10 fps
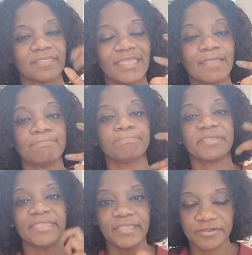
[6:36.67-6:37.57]

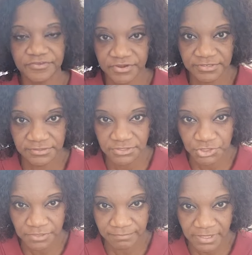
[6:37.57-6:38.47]
impaired their
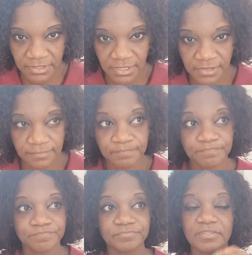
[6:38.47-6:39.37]
decision making,
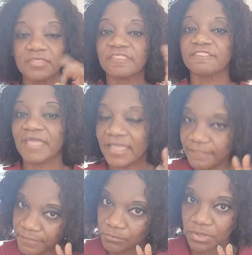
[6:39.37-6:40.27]
then
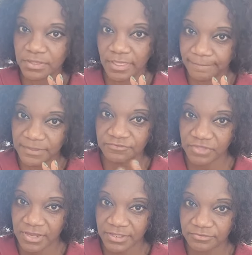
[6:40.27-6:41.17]
the will can be
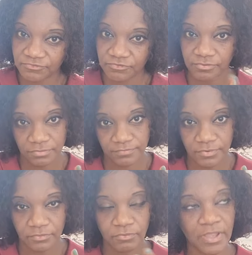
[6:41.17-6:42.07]
challenged,
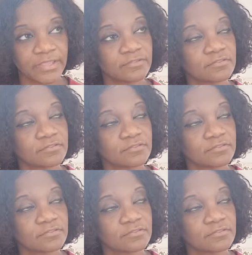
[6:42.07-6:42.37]
right?